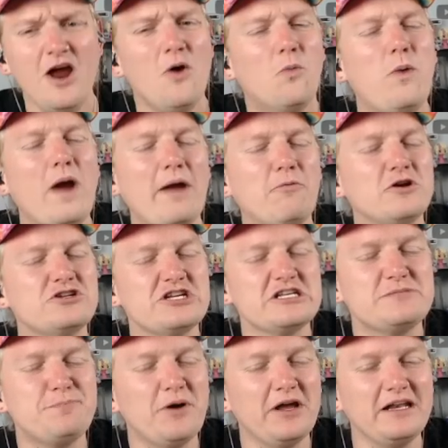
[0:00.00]
Wait, we're
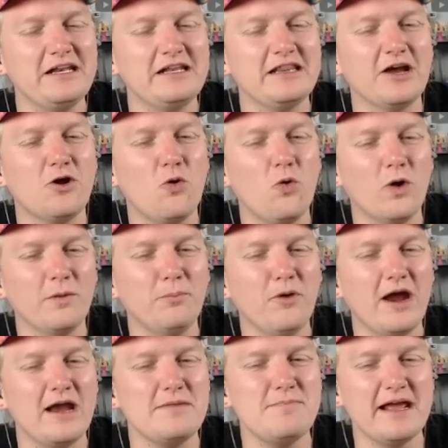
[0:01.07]
just putting the
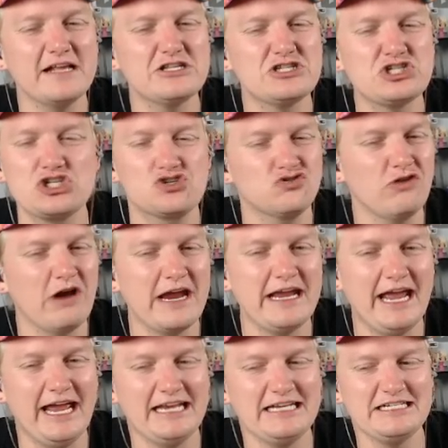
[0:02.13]
cornbread mix straight
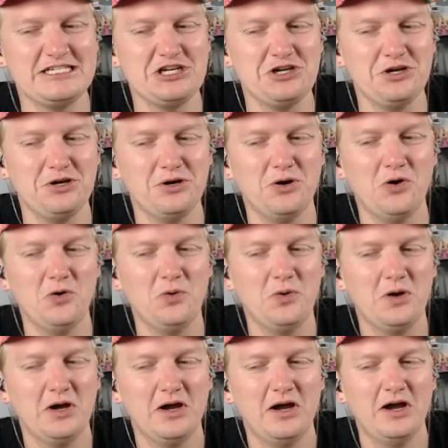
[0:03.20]
into...
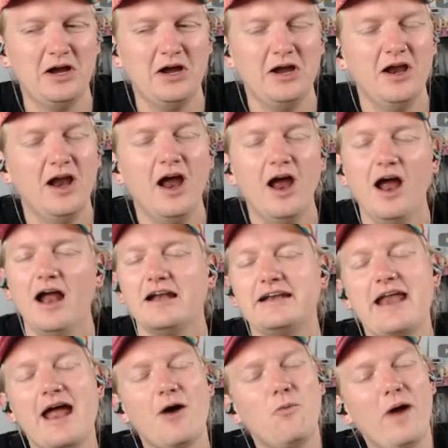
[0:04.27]

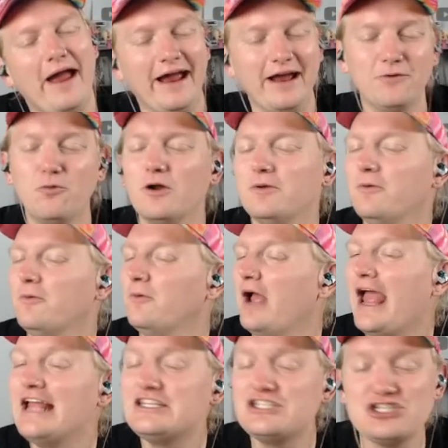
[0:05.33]
No, wait.
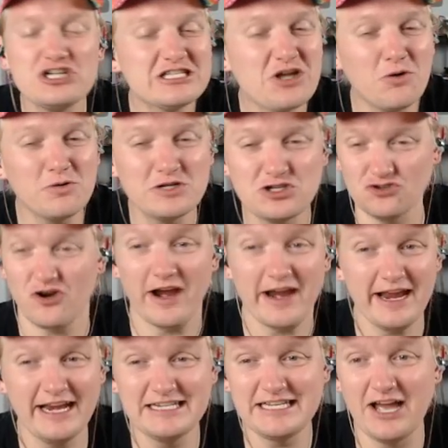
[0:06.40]
It's just going straight
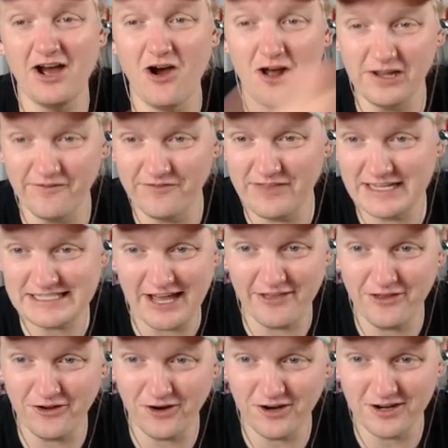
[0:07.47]
into all of this
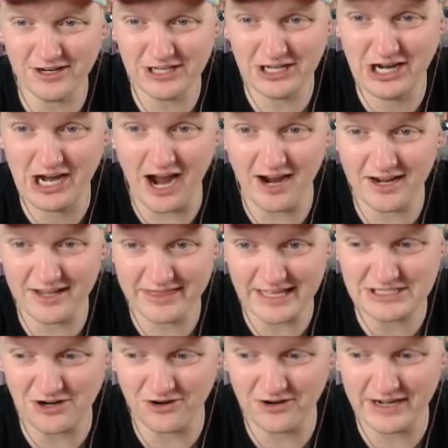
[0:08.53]
other gunk
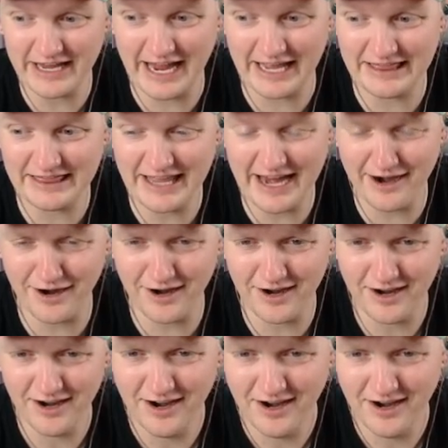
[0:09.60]
that's already in there?